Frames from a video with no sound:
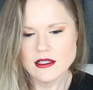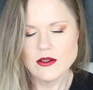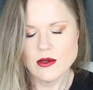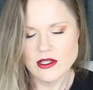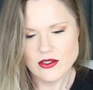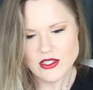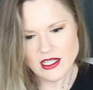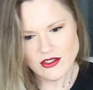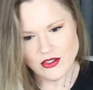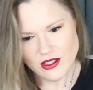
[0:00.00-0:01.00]
you
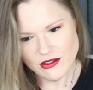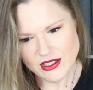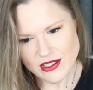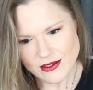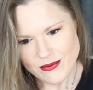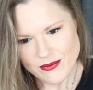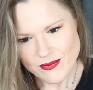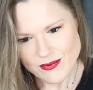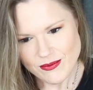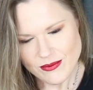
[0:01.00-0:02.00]
understand you're nervous.
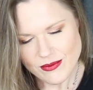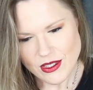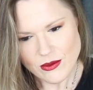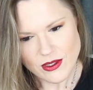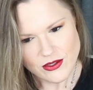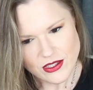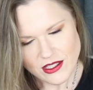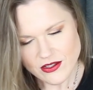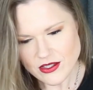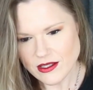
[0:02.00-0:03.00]
You
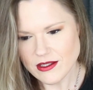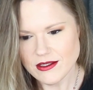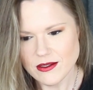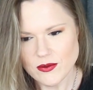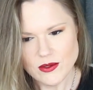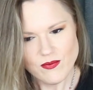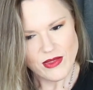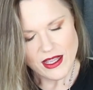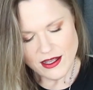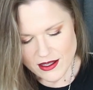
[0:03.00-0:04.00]
understand you're starting over.
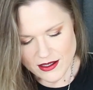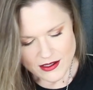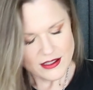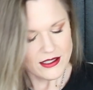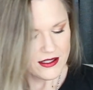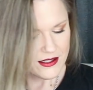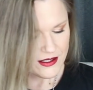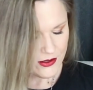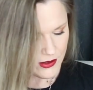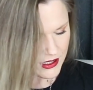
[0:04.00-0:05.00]
This is
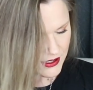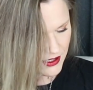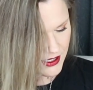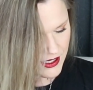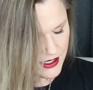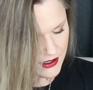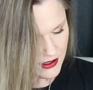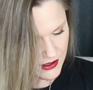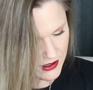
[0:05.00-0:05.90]
so exciting.